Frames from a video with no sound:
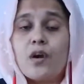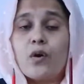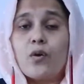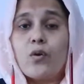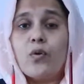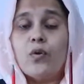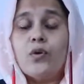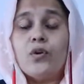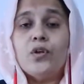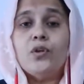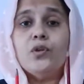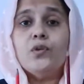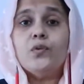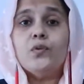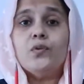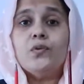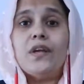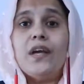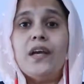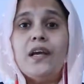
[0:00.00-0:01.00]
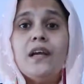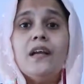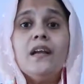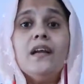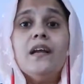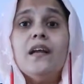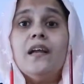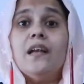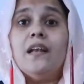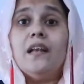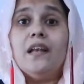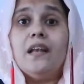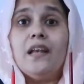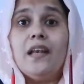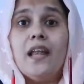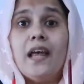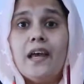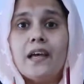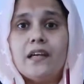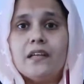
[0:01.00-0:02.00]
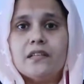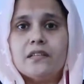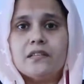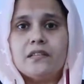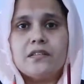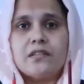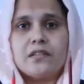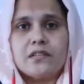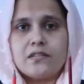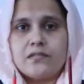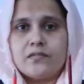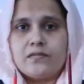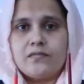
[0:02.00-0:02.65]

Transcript: according to their length.